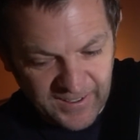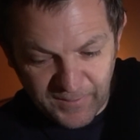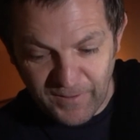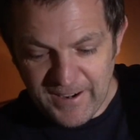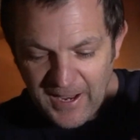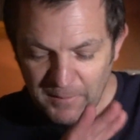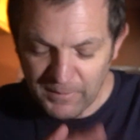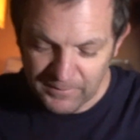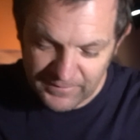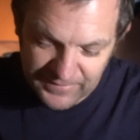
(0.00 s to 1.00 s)
Great
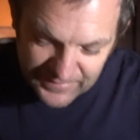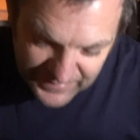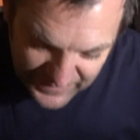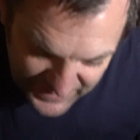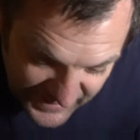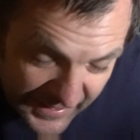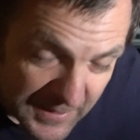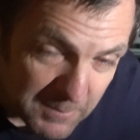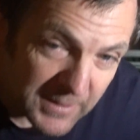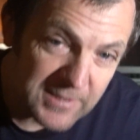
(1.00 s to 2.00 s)
album.
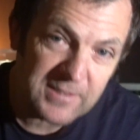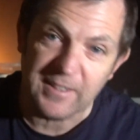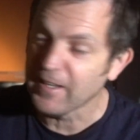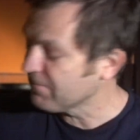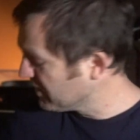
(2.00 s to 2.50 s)
Sadly missed. I love